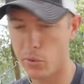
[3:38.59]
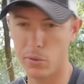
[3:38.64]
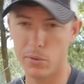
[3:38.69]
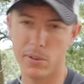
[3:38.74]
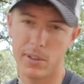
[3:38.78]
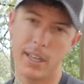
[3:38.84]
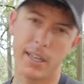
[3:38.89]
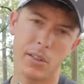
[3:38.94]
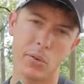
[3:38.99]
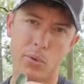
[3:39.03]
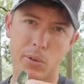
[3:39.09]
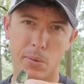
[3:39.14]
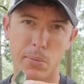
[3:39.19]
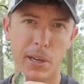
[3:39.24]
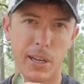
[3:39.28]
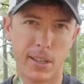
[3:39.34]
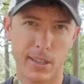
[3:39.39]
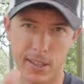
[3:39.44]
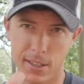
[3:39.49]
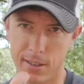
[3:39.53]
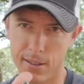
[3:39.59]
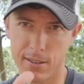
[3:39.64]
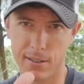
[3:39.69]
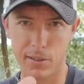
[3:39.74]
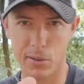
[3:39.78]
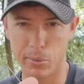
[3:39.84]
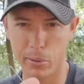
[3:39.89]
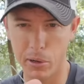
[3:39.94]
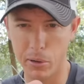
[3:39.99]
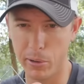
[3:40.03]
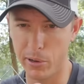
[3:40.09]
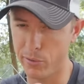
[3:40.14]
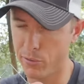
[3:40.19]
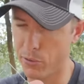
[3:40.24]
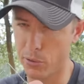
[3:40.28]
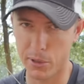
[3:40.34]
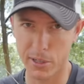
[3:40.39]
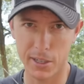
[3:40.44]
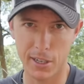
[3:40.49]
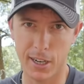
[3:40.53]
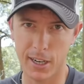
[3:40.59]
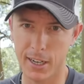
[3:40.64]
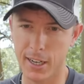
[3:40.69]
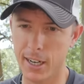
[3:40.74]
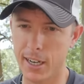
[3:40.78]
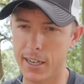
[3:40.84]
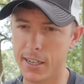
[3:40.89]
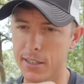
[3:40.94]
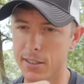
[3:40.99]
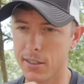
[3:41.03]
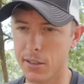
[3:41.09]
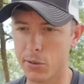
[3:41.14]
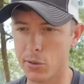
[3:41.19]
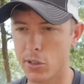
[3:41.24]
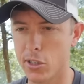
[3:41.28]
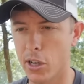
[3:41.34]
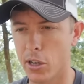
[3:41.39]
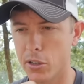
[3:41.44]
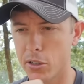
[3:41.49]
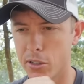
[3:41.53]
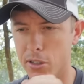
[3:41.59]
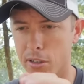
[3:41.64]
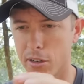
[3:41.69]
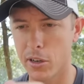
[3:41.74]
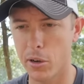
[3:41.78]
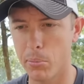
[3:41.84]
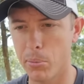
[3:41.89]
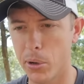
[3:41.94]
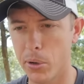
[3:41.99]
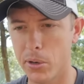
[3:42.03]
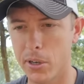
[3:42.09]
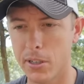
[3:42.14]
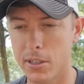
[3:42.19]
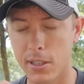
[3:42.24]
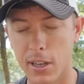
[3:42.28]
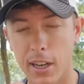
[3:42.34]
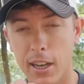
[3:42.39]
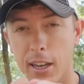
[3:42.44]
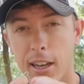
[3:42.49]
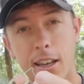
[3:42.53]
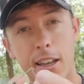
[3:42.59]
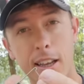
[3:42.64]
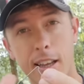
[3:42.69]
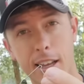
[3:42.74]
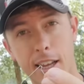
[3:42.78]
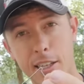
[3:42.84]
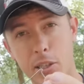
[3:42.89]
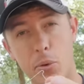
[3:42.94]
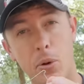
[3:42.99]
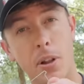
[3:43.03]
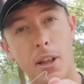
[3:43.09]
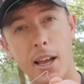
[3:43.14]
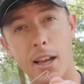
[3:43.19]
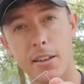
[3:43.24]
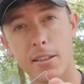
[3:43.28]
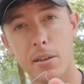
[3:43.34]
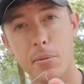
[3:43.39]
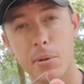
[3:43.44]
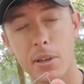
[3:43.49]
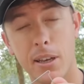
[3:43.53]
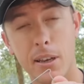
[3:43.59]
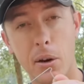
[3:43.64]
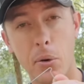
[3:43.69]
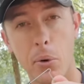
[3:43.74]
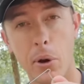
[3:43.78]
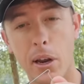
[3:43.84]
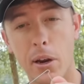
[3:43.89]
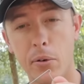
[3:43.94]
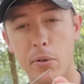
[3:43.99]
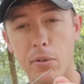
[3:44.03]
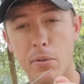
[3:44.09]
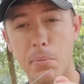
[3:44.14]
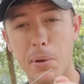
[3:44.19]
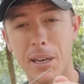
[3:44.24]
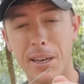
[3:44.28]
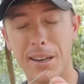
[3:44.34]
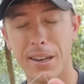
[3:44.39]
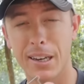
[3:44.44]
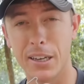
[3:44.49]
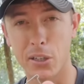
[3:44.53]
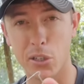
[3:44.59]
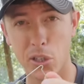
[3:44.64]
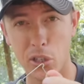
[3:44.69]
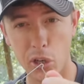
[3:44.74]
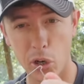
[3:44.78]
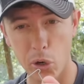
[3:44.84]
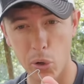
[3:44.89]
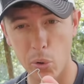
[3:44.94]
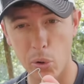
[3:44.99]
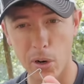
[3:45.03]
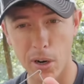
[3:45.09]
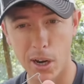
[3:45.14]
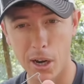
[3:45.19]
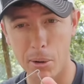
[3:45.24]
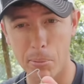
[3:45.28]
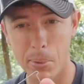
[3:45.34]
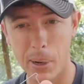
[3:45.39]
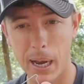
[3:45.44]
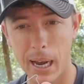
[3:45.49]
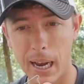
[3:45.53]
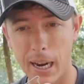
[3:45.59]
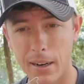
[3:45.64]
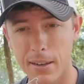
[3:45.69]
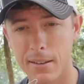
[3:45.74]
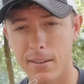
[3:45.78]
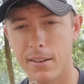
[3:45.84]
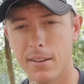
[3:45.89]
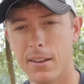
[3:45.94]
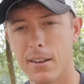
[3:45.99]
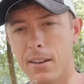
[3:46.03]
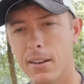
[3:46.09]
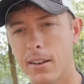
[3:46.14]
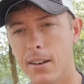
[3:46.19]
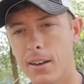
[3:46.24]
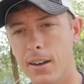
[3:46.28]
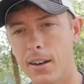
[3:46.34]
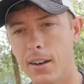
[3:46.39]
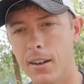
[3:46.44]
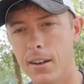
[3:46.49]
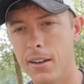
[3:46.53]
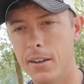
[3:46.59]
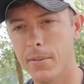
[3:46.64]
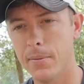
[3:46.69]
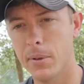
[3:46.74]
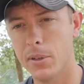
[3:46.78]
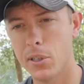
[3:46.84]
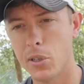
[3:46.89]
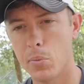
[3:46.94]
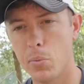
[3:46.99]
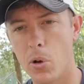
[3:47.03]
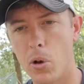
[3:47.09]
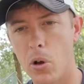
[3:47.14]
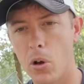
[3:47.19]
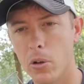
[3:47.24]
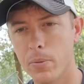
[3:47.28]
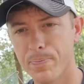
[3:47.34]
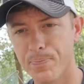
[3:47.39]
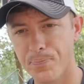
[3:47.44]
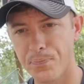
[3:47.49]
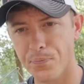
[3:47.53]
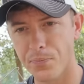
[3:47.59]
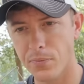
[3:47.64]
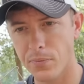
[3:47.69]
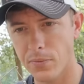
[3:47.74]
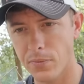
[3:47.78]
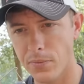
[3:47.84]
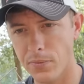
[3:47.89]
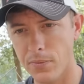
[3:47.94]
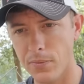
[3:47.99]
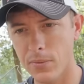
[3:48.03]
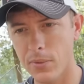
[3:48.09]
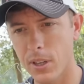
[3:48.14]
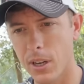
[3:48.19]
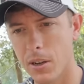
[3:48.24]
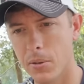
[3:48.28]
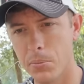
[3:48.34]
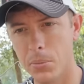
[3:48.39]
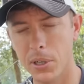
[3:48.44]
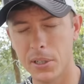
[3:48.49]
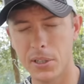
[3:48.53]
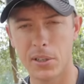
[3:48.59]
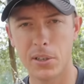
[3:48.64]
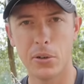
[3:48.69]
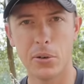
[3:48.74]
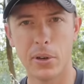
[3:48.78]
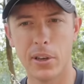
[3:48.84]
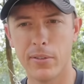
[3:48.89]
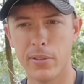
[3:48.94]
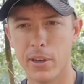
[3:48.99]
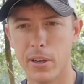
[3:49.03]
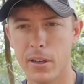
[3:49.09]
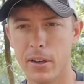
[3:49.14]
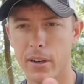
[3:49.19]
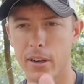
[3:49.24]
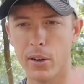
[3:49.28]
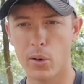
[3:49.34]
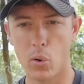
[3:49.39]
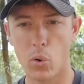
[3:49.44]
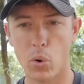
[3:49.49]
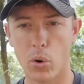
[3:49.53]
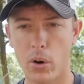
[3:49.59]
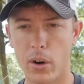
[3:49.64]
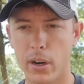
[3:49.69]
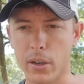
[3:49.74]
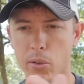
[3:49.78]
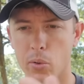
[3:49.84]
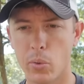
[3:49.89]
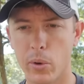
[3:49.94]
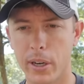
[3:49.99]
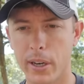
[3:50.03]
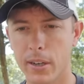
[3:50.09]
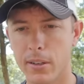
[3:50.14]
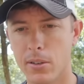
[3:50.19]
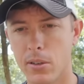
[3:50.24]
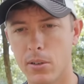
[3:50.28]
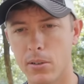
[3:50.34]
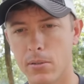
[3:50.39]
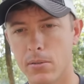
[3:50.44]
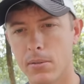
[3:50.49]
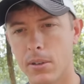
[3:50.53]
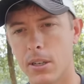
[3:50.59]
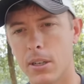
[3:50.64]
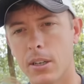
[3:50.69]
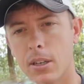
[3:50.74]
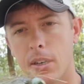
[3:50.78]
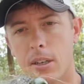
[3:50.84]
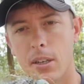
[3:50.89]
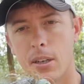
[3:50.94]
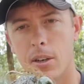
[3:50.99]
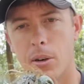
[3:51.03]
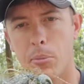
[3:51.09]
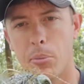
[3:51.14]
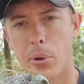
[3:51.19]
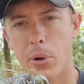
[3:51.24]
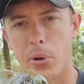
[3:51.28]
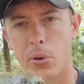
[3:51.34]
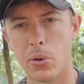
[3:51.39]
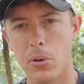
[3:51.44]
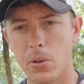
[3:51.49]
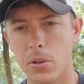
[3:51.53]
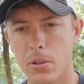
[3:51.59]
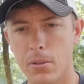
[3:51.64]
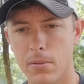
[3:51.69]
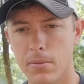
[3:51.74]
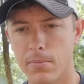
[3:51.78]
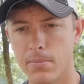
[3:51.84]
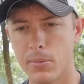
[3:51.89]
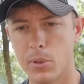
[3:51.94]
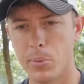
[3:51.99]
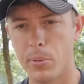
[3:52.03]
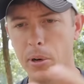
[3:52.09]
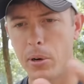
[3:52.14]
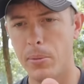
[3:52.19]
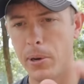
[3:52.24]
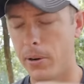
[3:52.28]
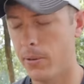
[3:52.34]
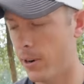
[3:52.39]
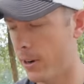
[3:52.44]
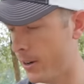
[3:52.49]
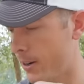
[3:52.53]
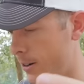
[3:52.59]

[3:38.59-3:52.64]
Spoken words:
what's making this spinnerbait $14.99 is those tungsten components. That's what allows them to get away with making it so compact and small, but still giving it a quarter ounce weight. So pretty cool spinnerbait right